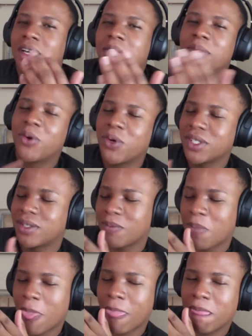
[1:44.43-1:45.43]
Because
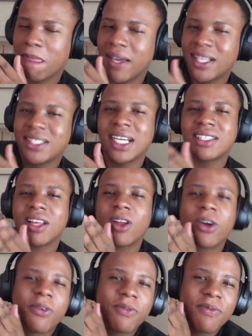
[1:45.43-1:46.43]
it takes a lot
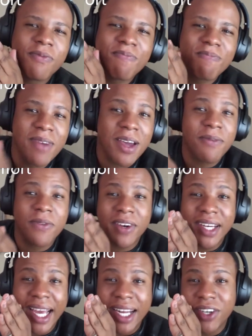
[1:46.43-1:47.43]
of effort
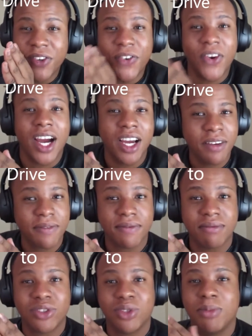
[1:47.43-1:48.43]
and drive
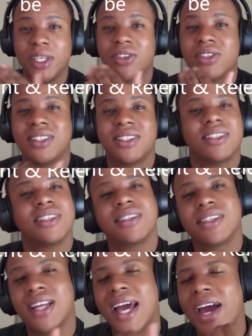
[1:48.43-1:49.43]
to be
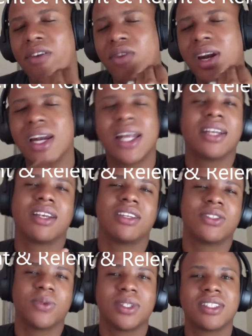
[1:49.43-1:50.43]
consistent and
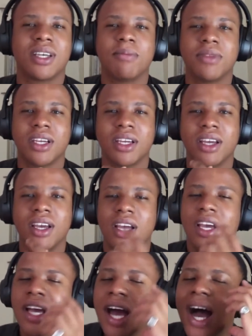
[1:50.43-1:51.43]
relentless with something,
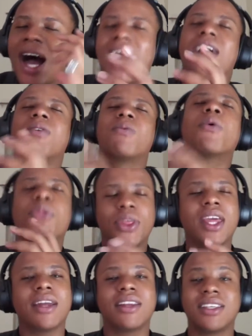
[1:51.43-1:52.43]
with
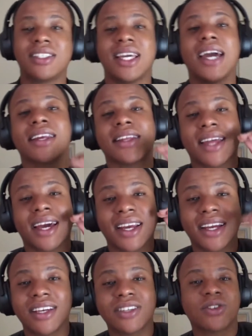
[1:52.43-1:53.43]
the understanding that
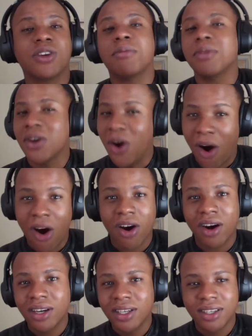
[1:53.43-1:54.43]
it is going to be
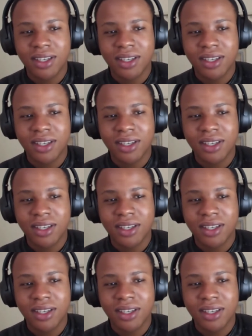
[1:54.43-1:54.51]
hard.